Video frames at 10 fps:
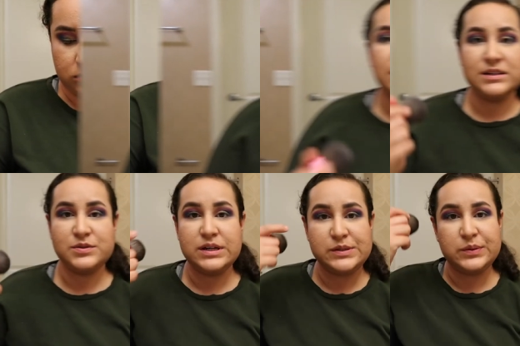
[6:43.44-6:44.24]
I'm gonna
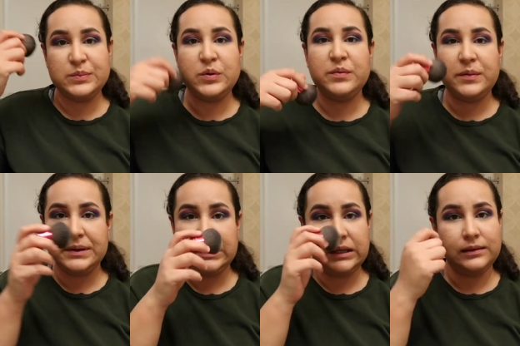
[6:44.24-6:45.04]
try to remove
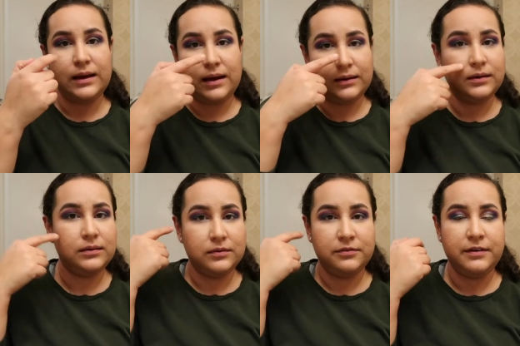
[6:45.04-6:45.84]
everything that
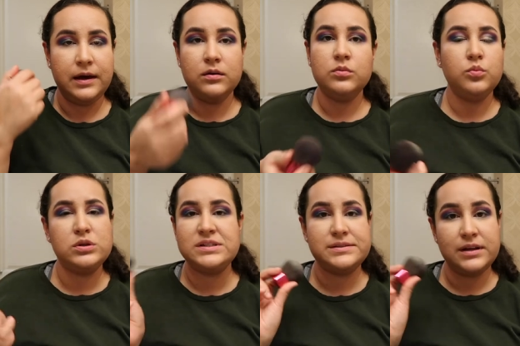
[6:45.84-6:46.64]
fell,
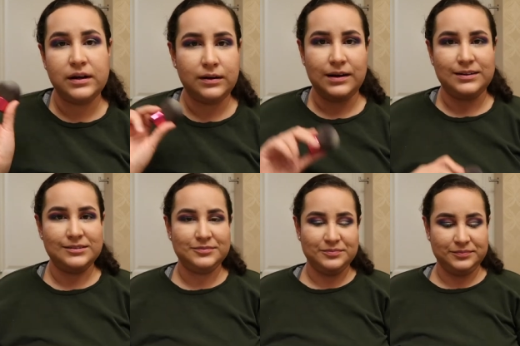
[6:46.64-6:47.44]
which is not a lot.